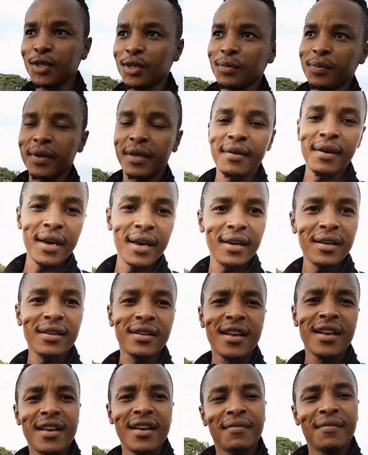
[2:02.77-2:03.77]
me eh,
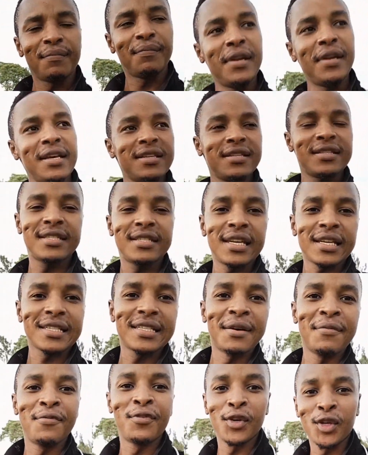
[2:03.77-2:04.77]
please take some
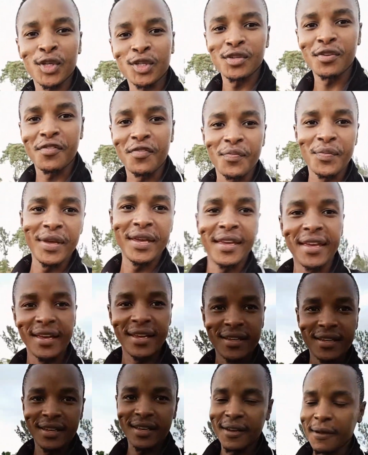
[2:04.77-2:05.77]
photos of me and uh,